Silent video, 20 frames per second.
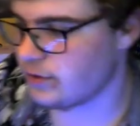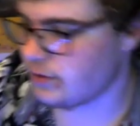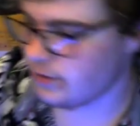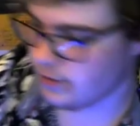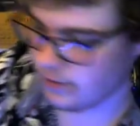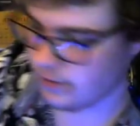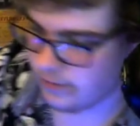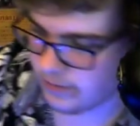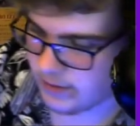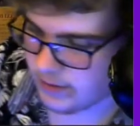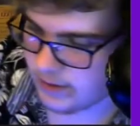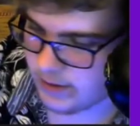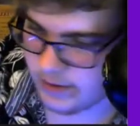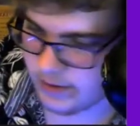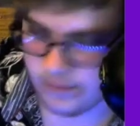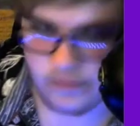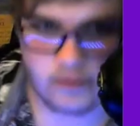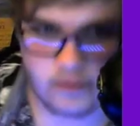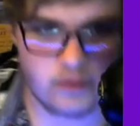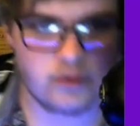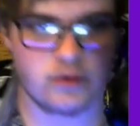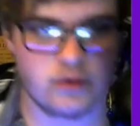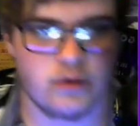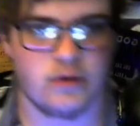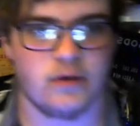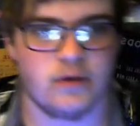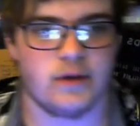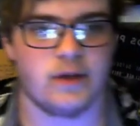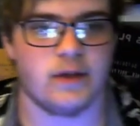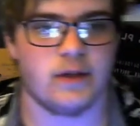You know what I'm saying? The
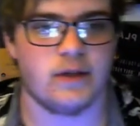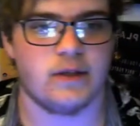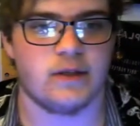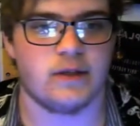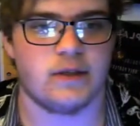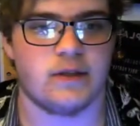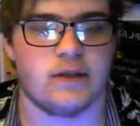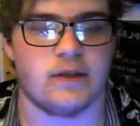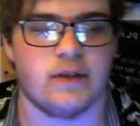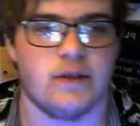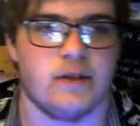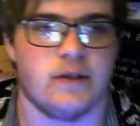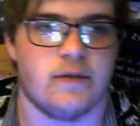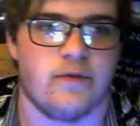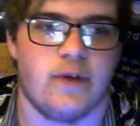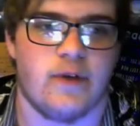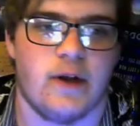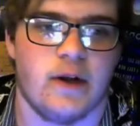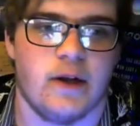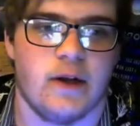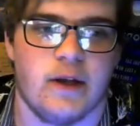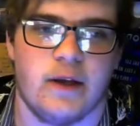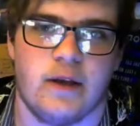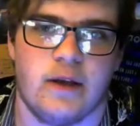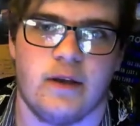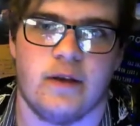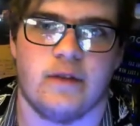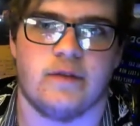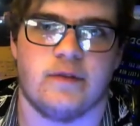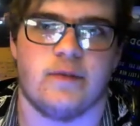future is is a
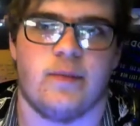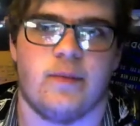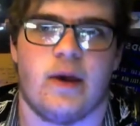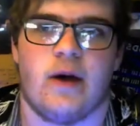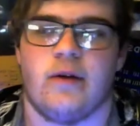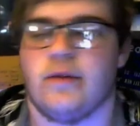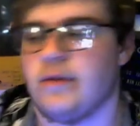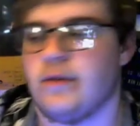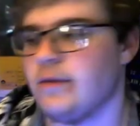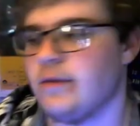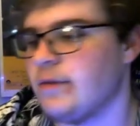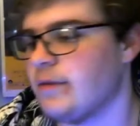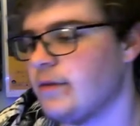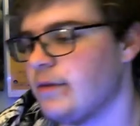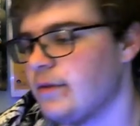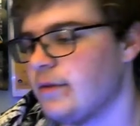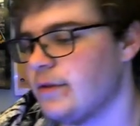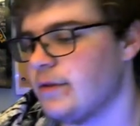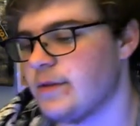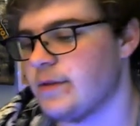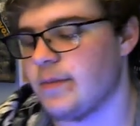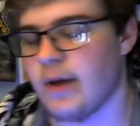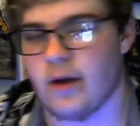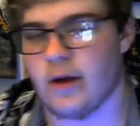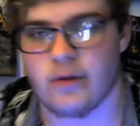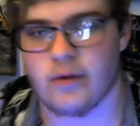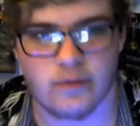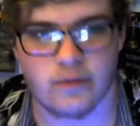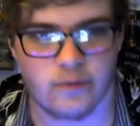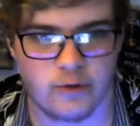very. It's a mountain. It's a
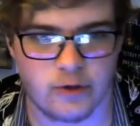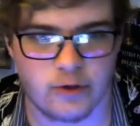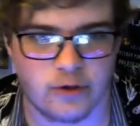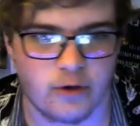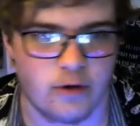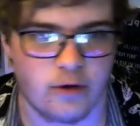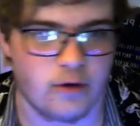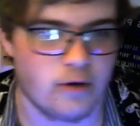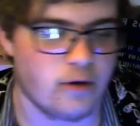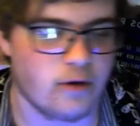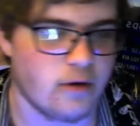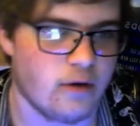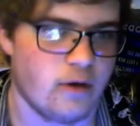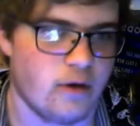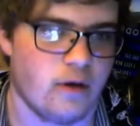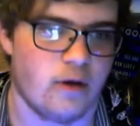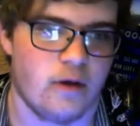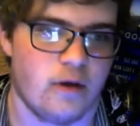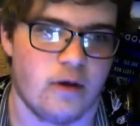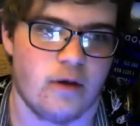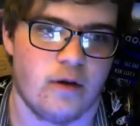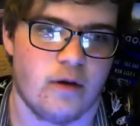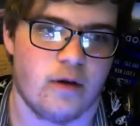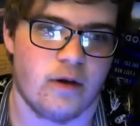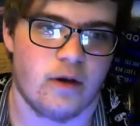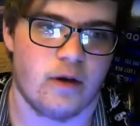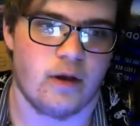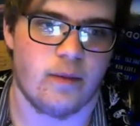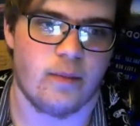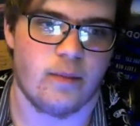mountain for sure.
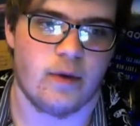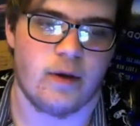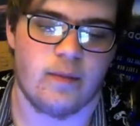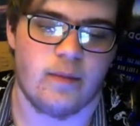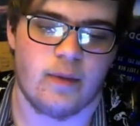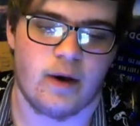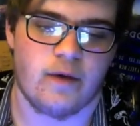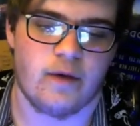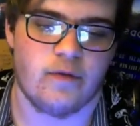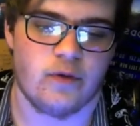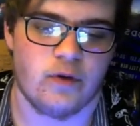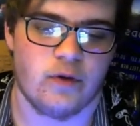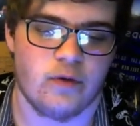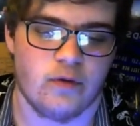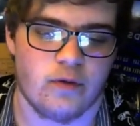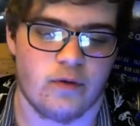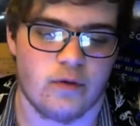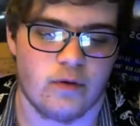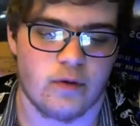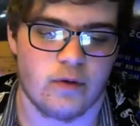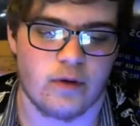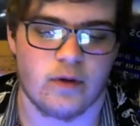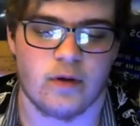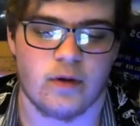In in my absolutely. View.